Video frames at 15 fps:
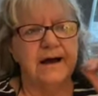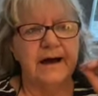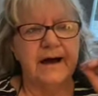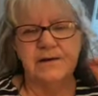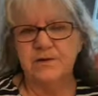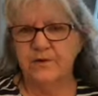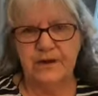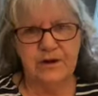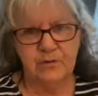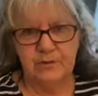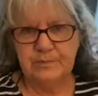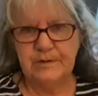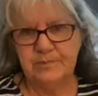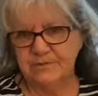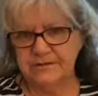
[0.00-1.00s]
I don't care what
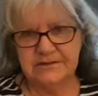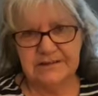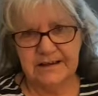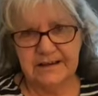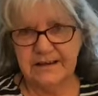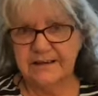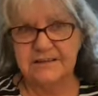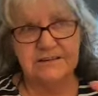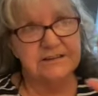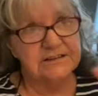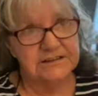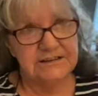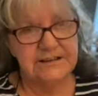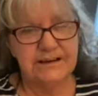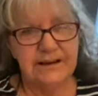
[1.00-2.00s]
people say. It's
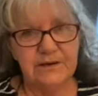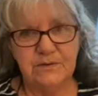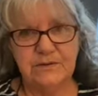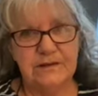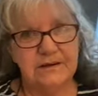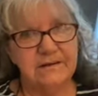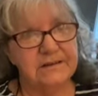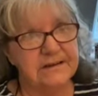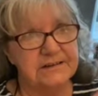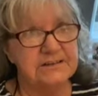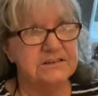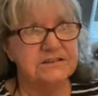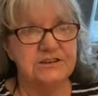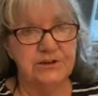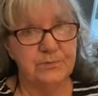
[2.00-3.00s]
still out there. It's
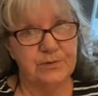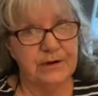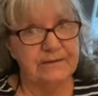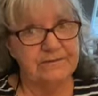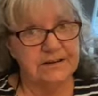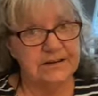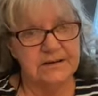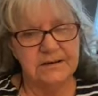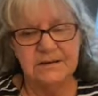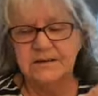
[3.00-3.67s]
still prevalent.